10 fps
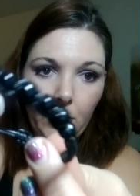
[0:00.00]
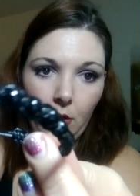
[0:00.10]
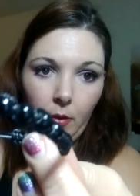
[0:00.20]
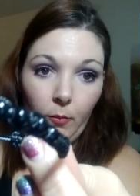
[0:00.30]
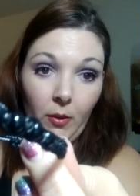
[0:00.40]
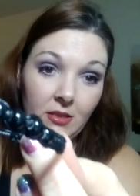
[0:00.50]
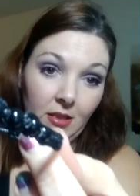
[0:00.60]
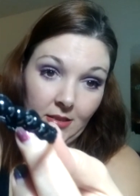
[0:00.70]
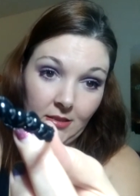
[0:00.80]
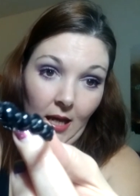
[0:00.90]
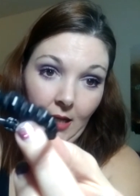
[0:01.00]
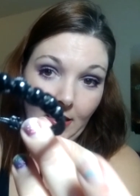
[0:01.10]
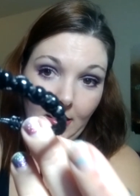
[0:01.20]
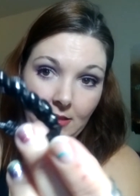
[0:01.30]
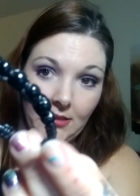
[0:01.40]
though it wasn't
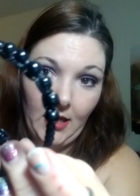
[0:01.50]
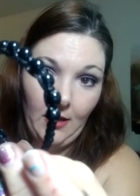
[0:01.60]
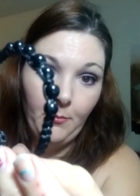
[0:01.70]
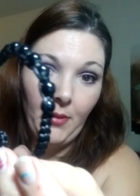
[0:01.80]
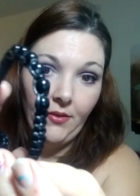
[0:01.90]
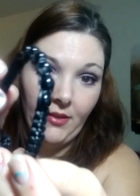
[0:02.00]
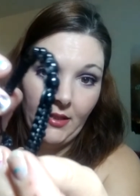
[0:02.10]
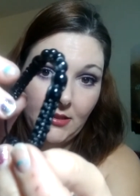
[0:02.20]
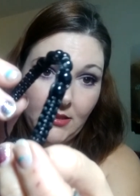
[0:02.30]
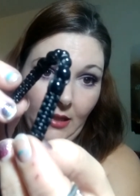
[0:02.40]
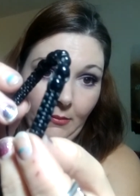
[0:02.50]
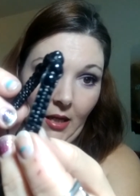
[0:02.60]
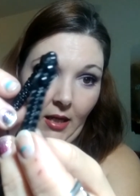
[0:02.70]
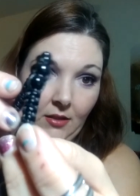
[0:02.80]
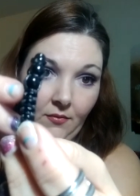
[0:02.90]
exactly the same, but the same
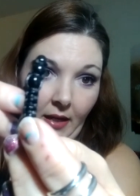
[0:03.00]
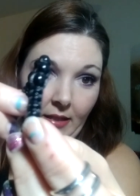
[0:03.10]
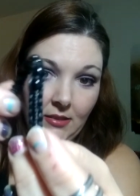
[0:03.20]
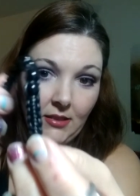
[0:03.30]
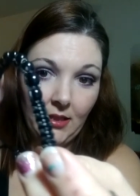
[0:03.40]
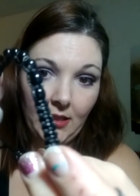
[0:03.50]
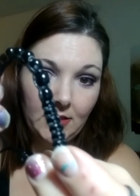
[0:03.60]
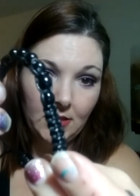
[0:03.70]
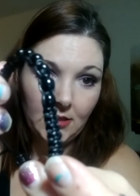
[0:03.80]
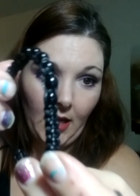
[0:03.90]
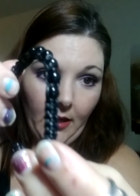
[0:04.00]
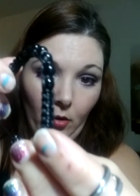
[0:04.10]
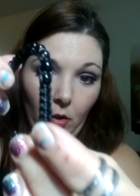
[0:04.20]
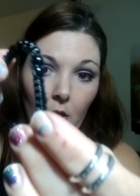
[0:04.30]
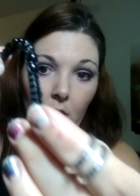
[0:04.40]
kind of idea and
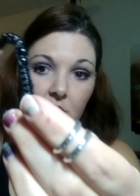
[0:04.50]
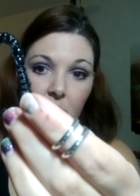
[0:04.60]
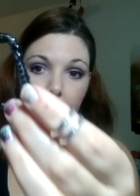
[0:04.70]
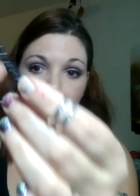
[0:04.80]
style. So I